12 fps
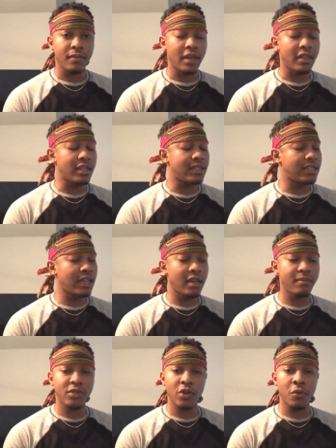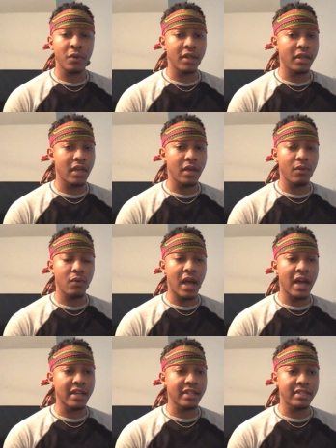In the same token that
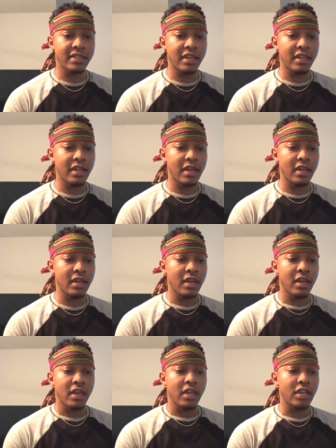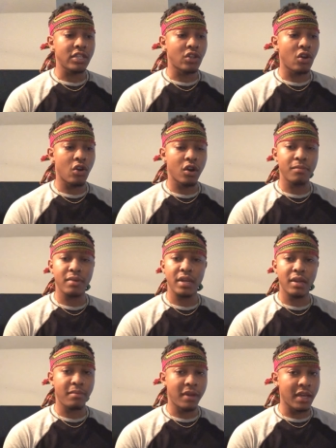I can say that it's hard
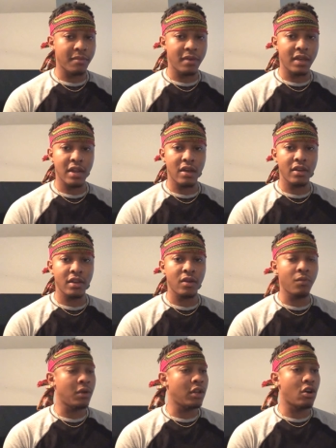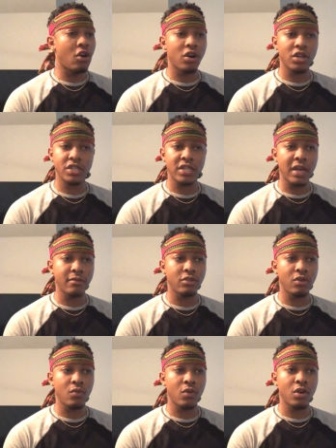being a black man out here, one of the hardest jobs
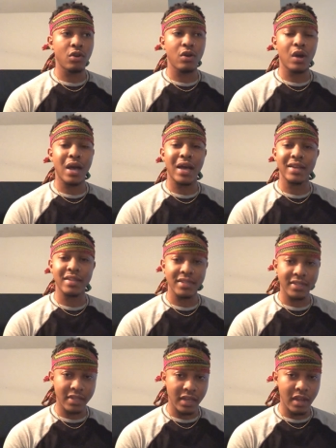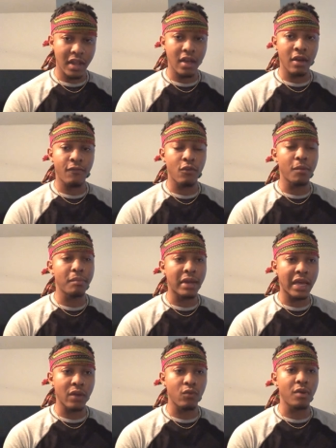in the world. I can say that for
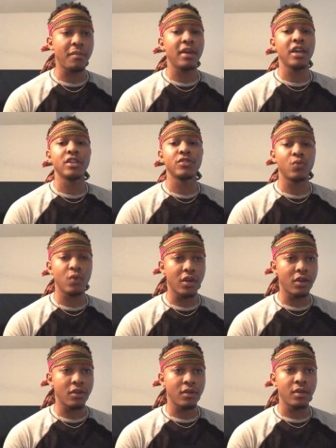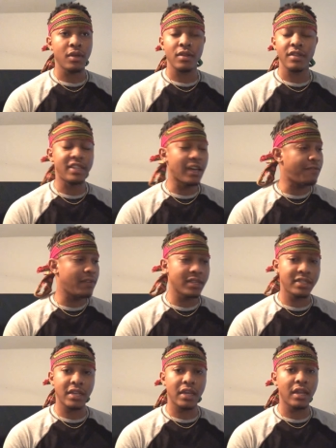black women as well. Definitely can
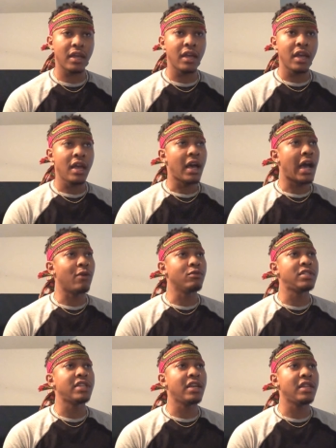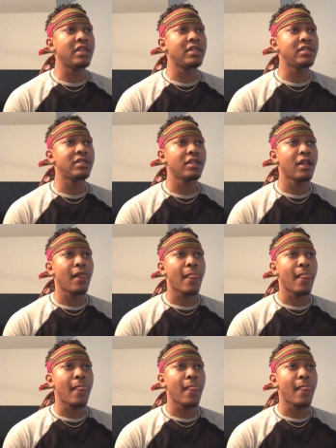say that. I will say this.